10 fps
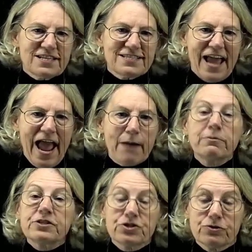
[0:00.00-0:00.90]
its
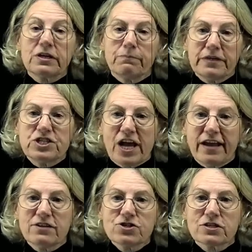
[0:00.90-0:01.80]
amplitude could be
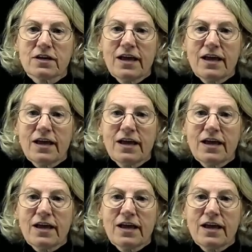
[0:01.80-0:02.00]
changed,